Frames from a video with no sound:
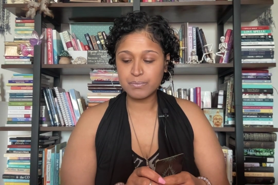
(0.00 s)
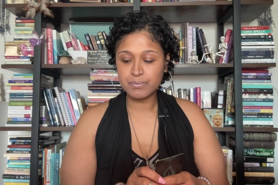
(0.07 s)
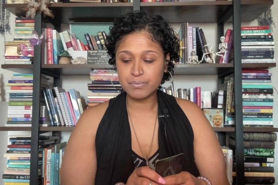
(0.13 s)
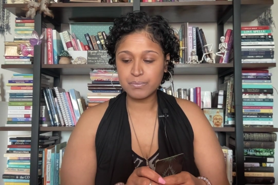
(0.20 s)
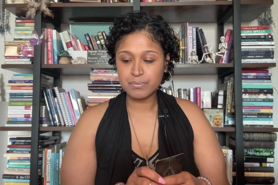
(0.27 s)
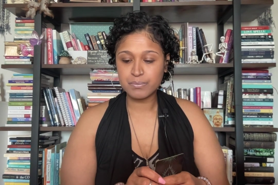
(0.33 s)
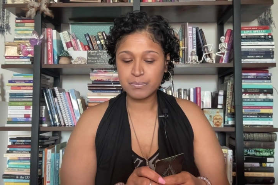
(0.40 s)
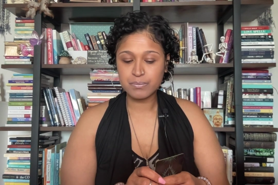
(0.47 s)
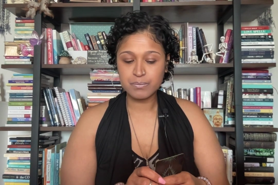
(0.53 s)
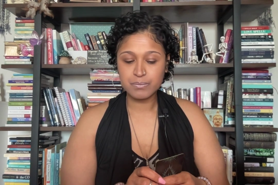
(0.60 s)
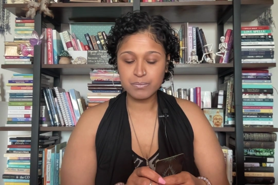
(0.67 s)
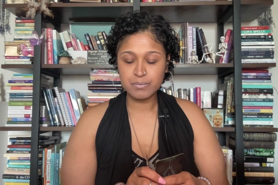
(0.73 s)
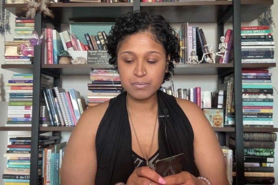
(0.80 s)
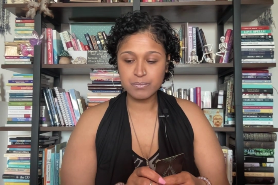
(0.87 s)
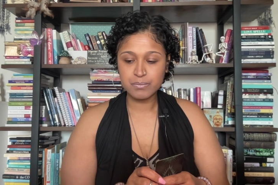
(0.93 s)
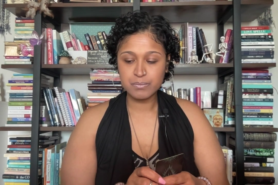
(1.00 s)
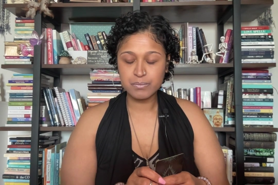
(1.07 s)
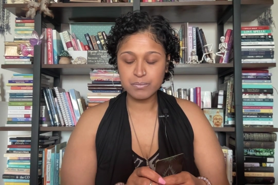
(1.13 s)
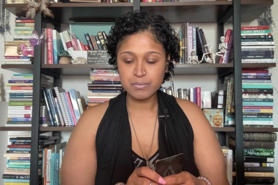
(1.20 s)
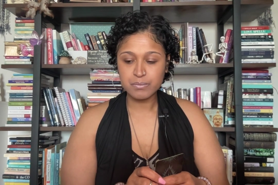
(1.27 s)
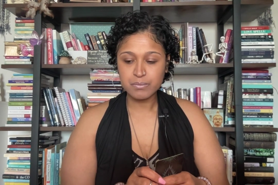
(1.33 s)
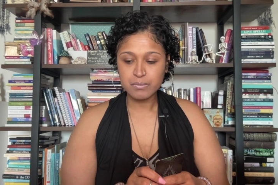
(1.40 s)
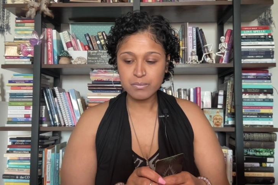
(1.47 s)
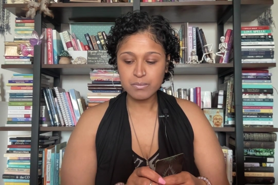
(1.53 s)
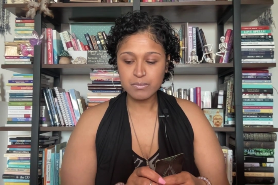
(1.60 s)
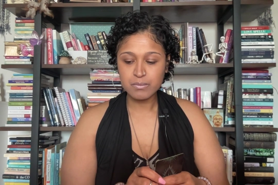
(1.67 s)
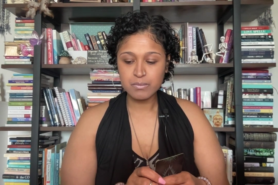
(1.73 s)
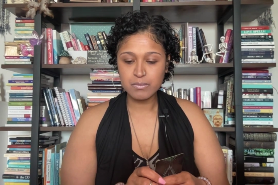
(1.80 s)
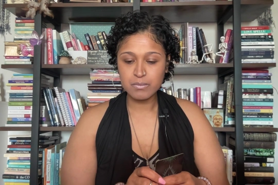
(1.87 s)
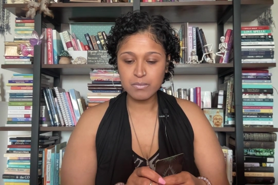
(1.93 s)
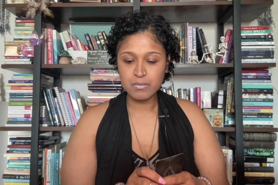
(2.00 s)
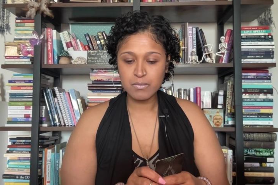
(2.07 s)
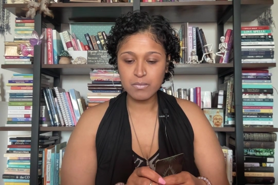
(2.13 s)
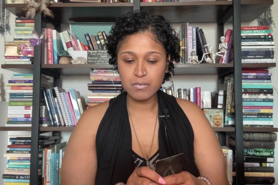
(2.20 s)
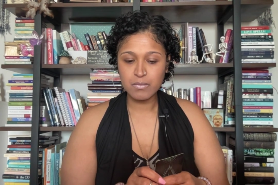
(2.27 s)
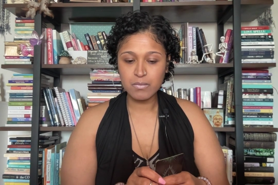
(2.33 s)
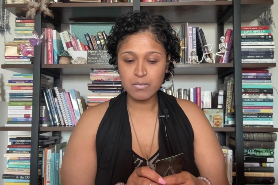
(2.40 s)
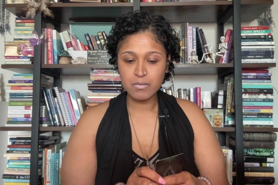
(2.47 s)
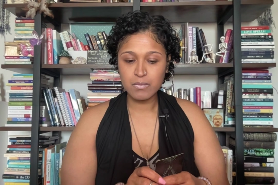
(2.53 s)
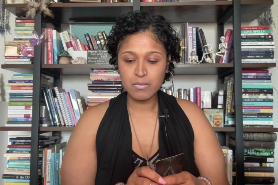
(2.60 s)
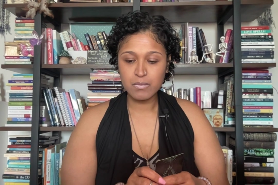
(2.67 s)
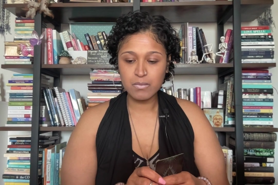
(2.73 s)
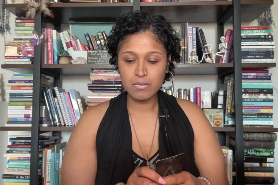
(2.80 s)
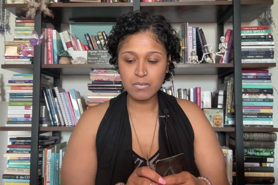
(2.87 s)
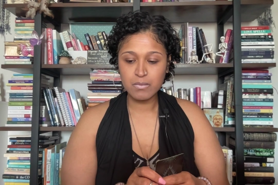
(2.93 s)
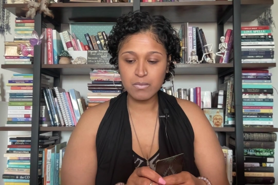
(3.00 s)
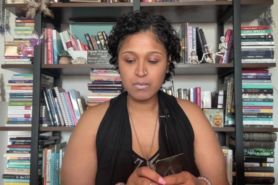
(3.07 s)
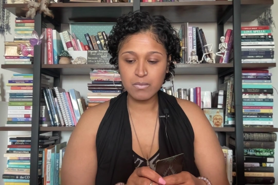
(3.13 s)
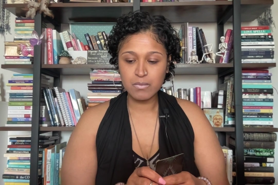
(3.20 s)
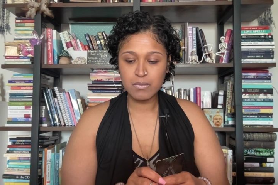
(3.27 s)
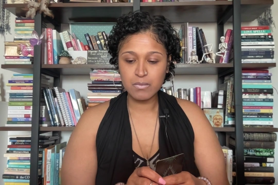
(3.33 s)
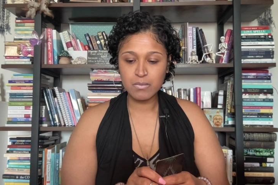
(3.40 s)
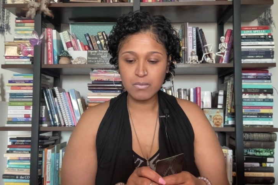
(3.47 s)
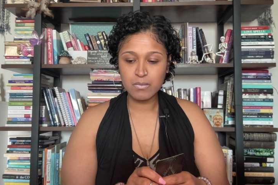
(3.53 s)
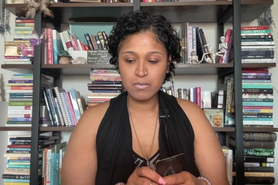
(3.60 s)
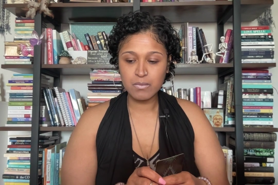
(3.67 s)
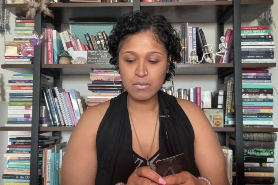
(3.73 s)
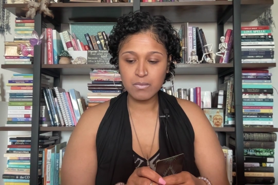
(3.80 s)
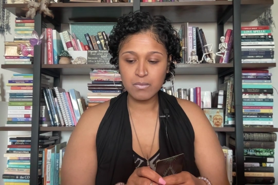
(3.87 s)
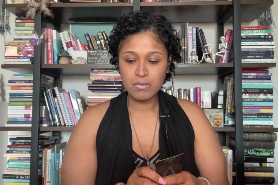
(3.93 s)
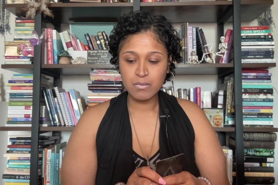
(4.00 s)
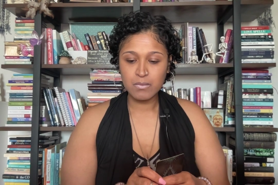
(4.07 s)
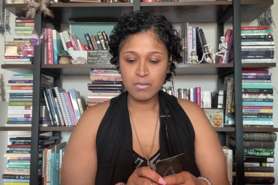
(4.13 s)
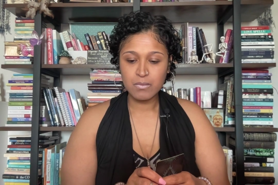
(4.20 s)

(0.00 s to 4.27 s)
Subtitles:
[no speech]